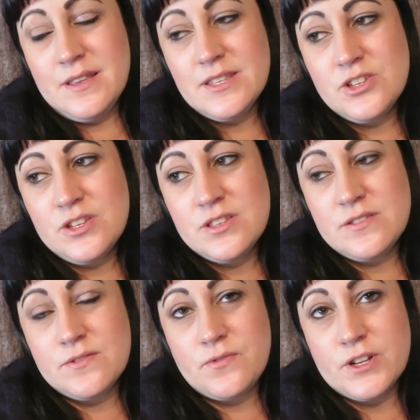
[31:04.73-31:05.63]
It's
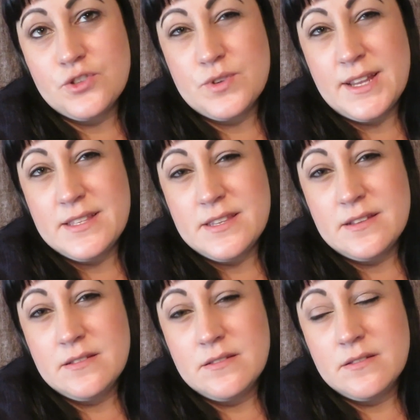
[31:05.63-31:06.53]
just
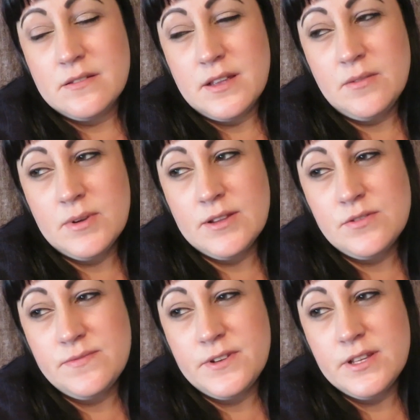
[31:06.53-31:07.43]
frustrating. Anyone
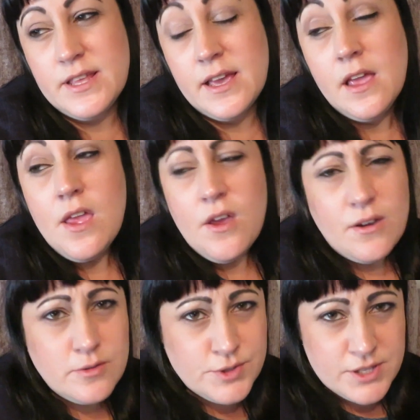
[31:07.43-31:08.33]
else find that?
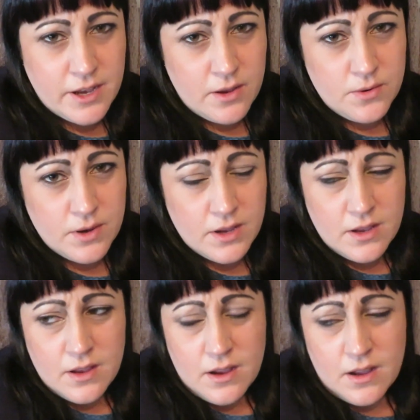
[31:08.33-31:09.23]
Also,
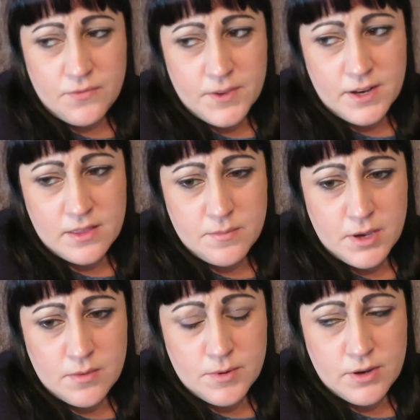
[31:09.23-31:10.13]
I feel at the
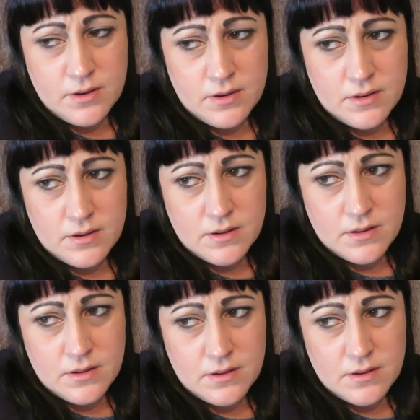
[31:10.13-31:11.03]
moment,
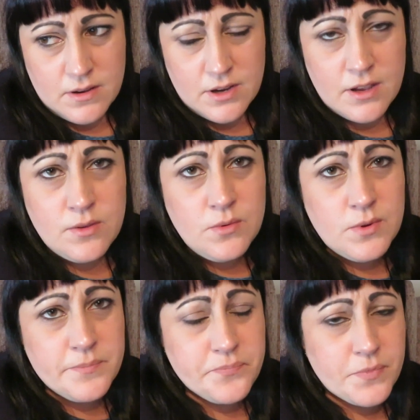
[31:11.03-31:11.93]
you
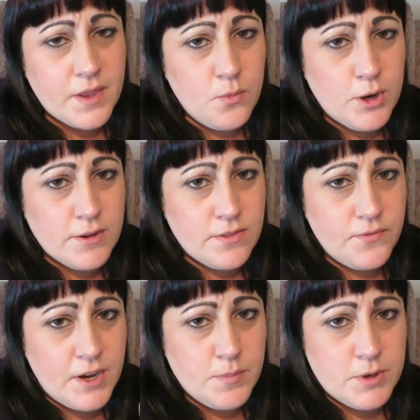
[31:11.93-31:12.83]
know, one of the
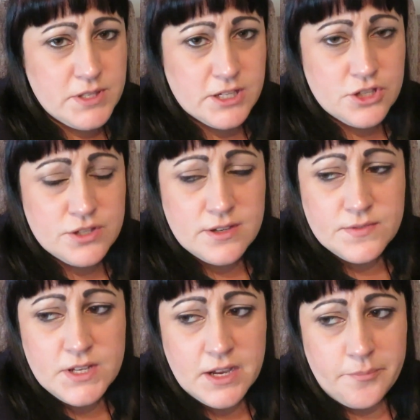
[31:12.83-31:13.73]
fibro sections
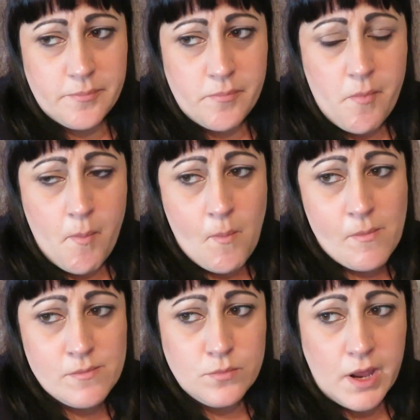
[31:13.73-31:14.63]
I've done,
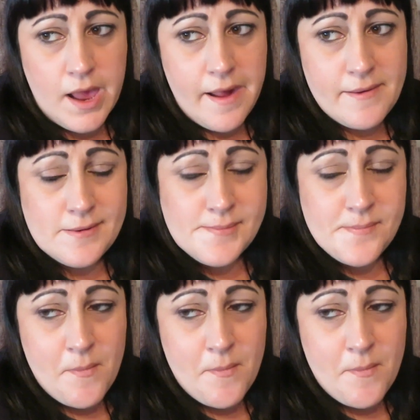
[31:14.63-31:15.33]
where